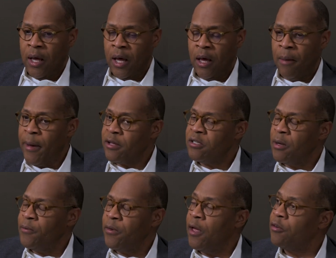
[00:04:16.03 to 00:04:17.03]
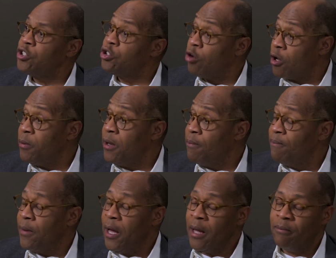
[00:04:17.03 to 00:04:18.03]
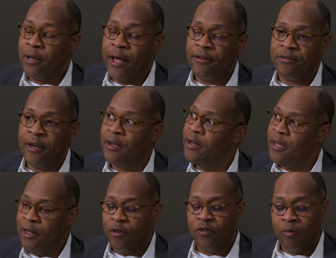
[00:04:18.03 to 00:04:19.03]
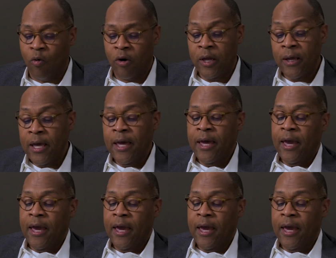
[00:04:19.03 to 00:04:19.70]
about something that struck me last night and again this morning,